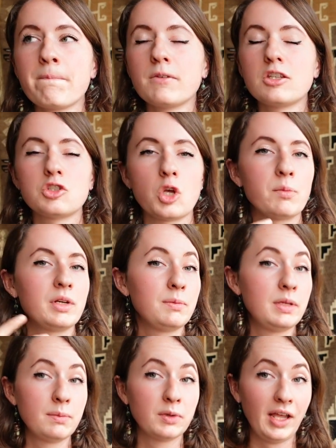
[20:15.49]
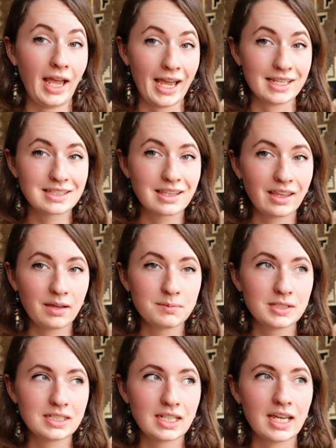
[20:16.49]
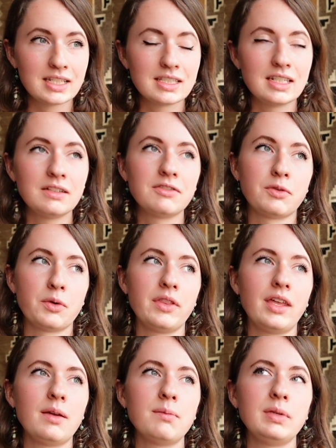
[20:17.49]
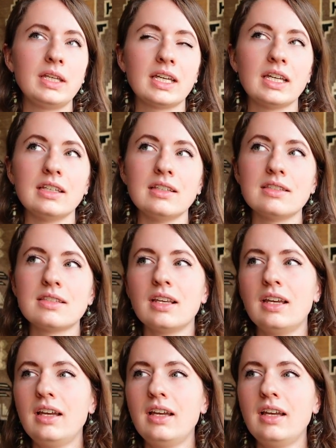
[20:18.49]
so many people ask them to TestKnit for them because